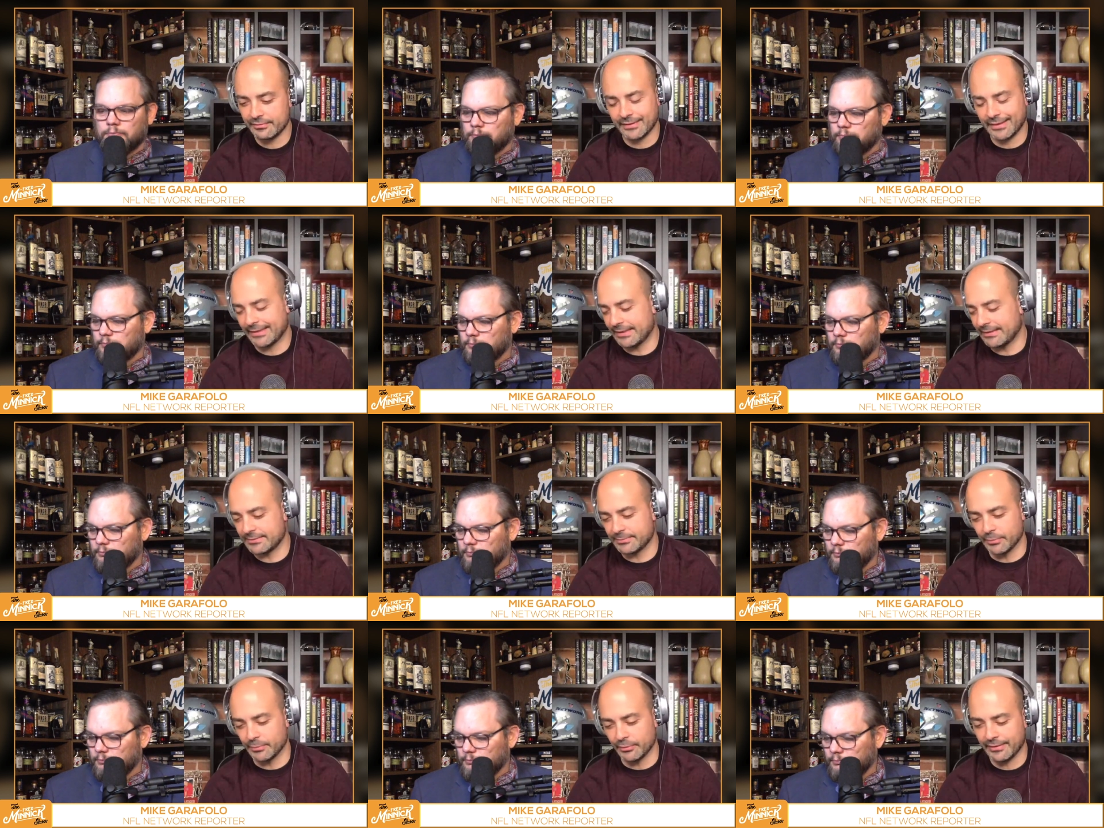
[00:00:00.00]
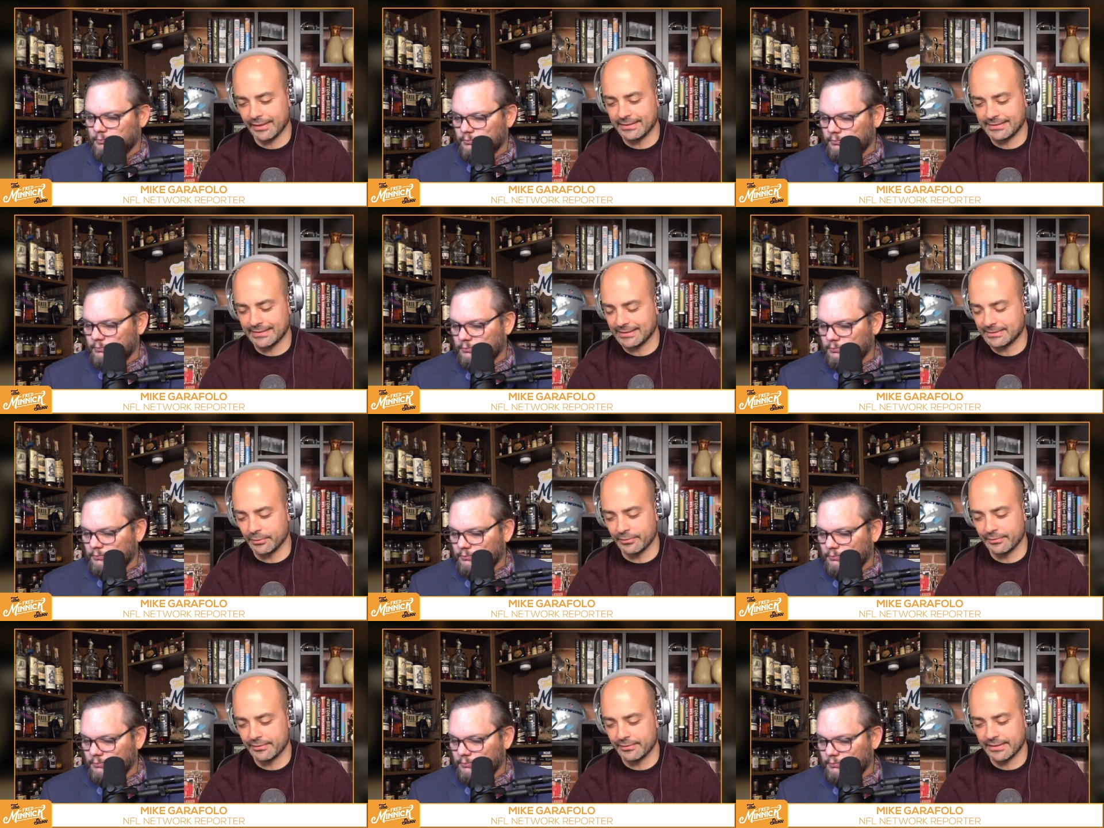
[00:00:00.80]
Speaker 1: I hate smooth. I didn't say
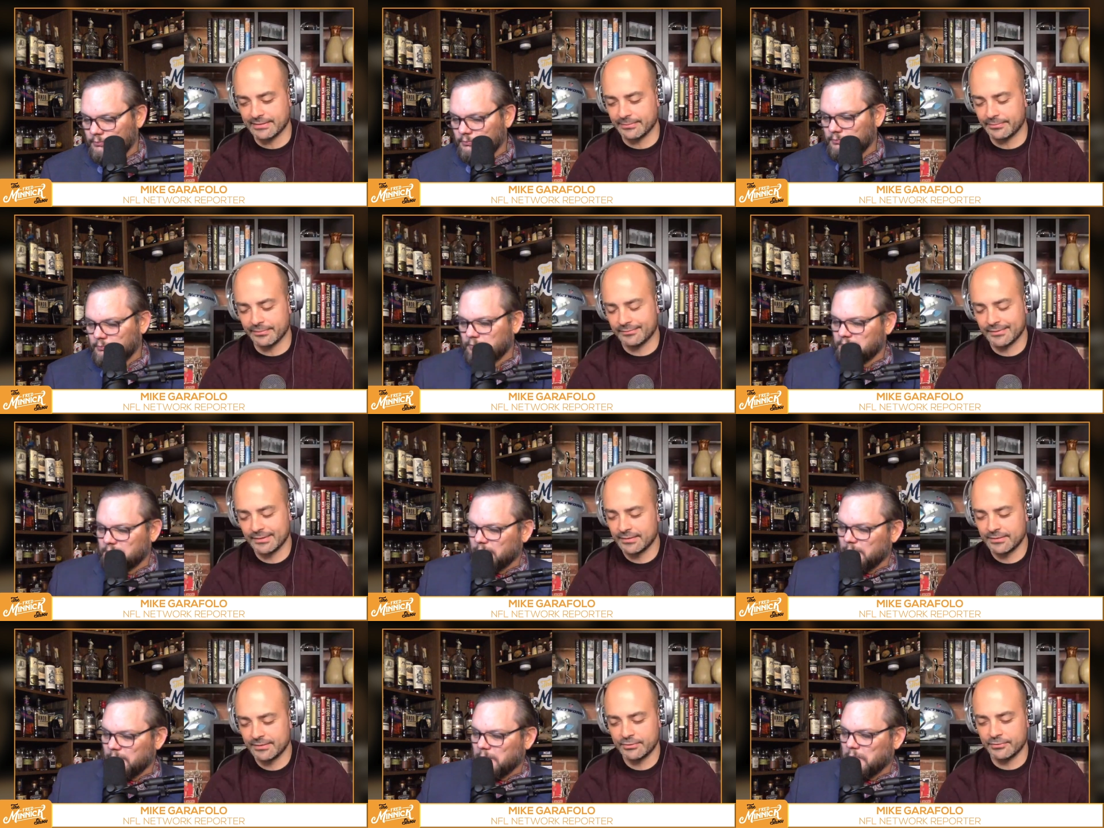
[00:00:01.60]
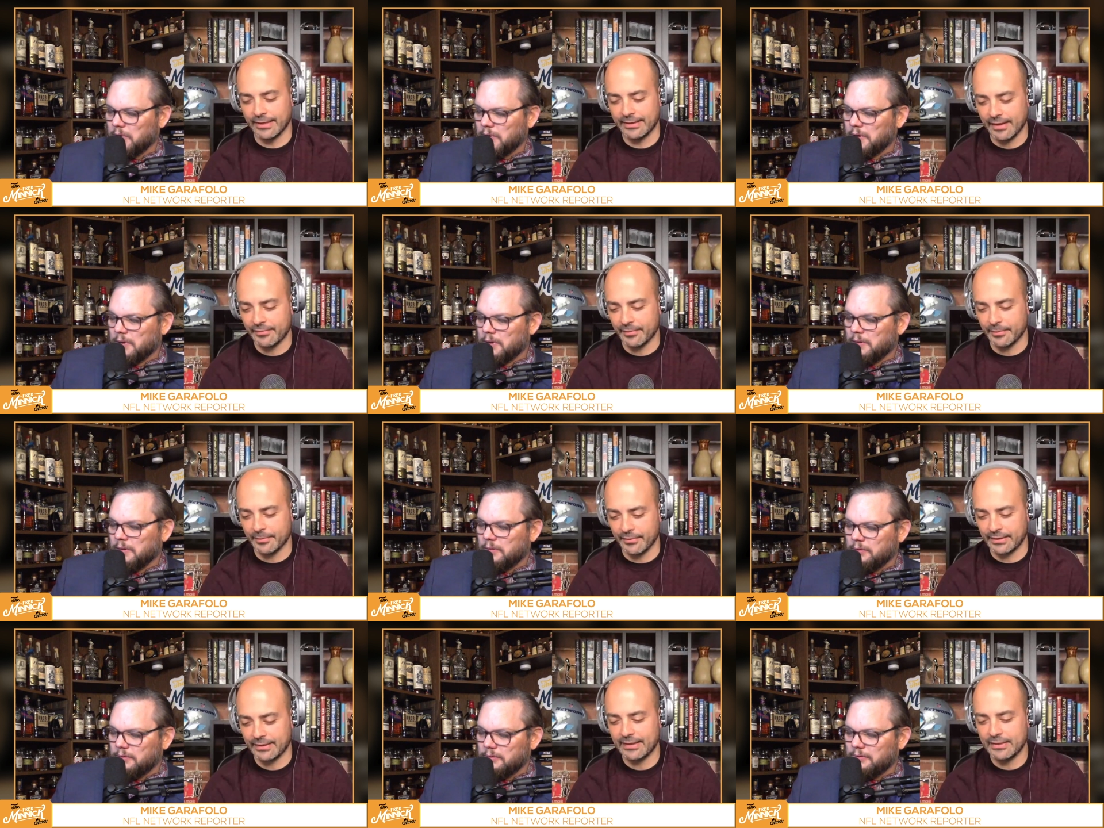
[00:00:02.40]
smooth. That's a strike that from
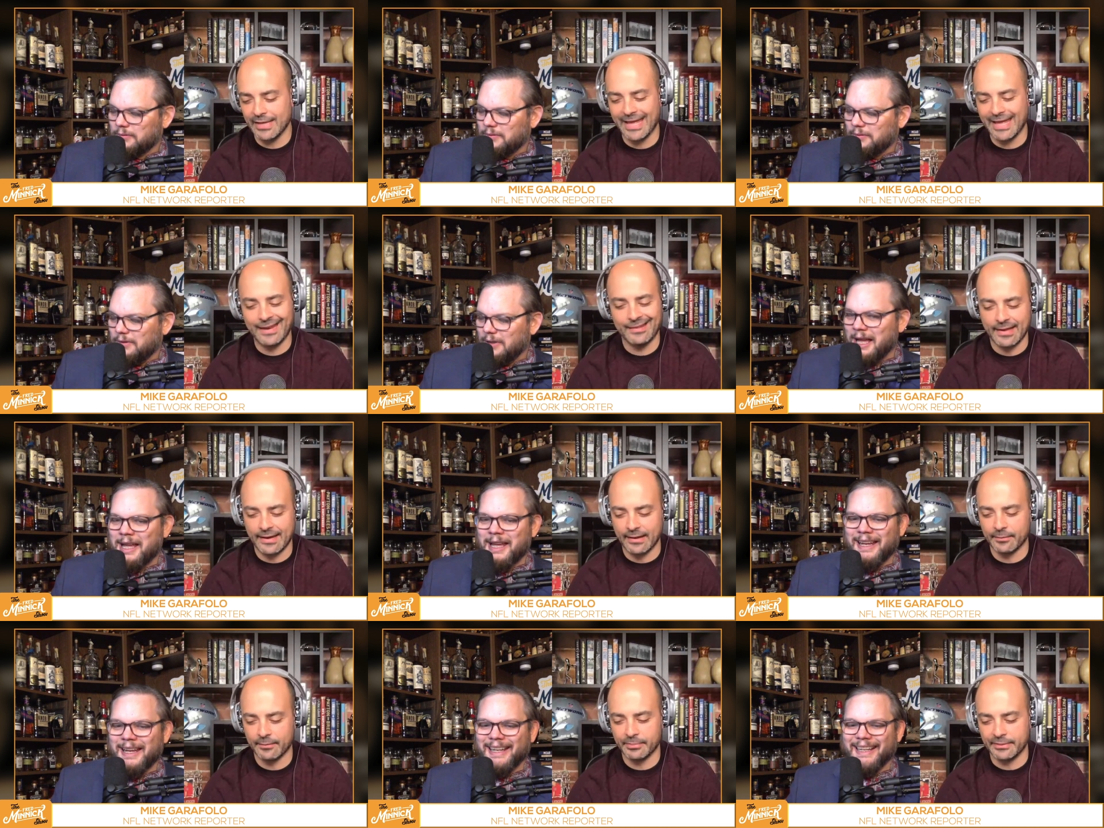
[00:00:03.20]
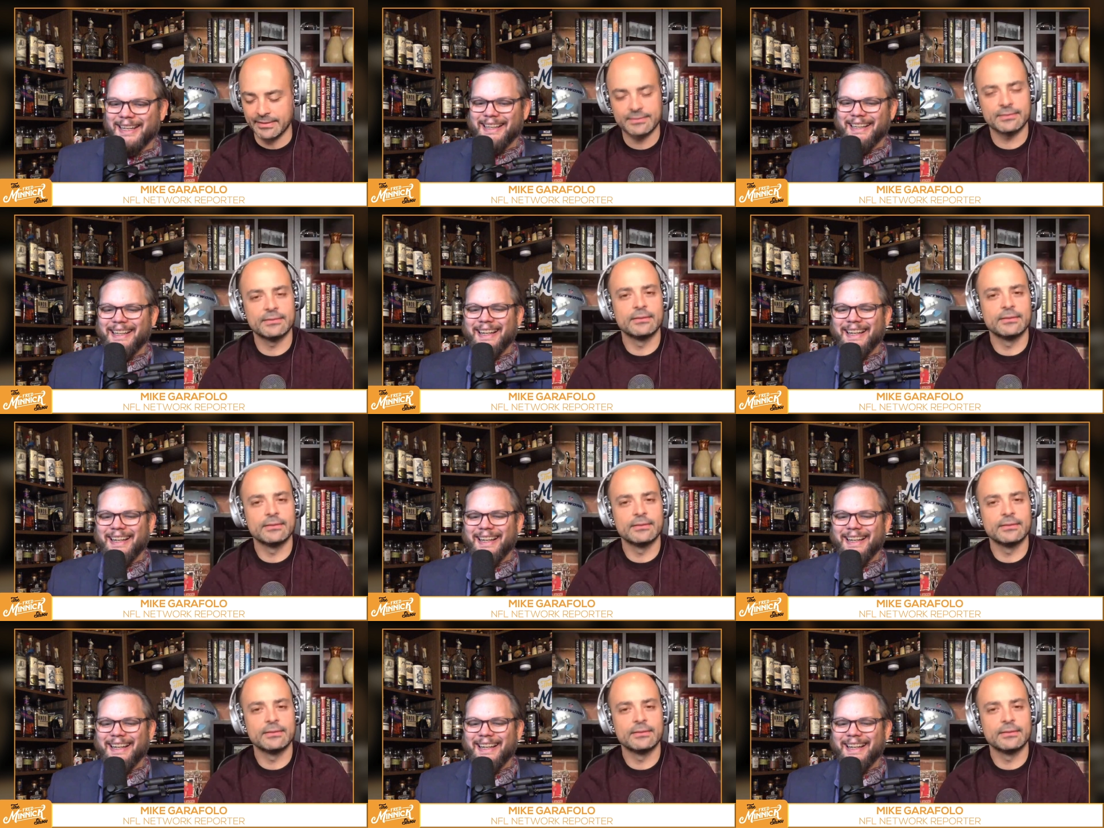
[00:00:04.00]
the record. Can you edit that out, please?